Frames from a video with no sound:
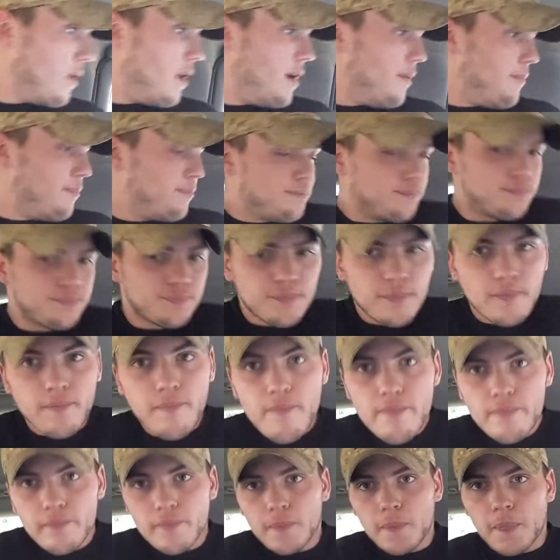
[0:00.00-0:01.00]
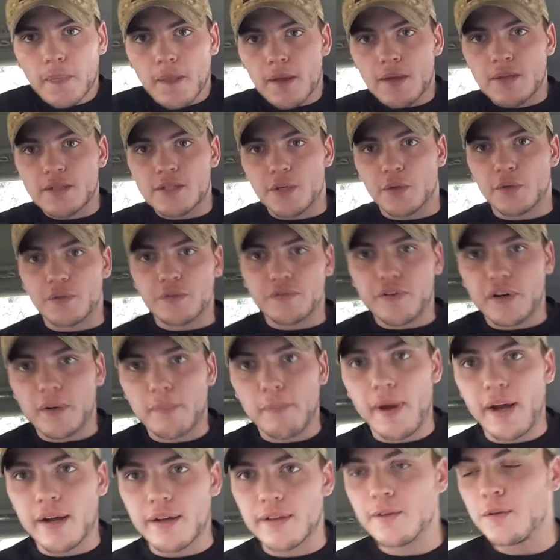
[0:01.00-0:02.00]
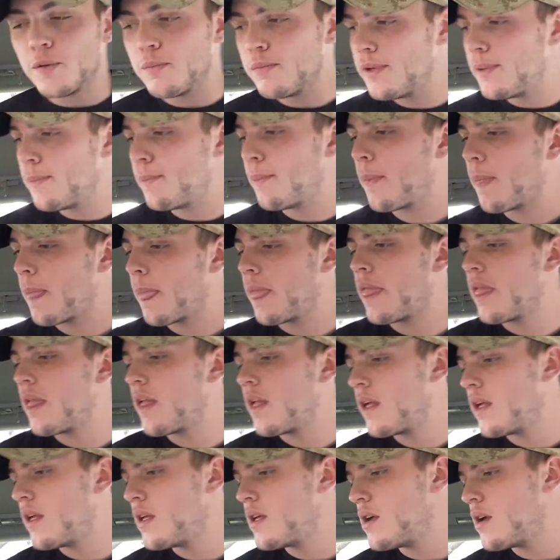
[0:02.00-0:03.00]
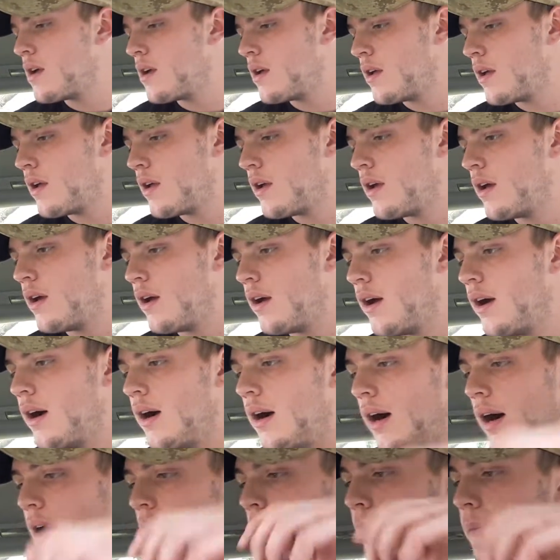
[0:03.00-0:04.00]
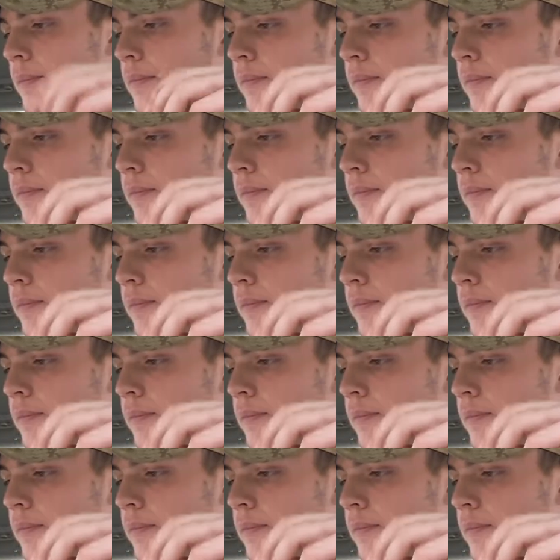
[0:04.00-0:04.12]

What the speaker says: way, let's get the fuck back a little bit. I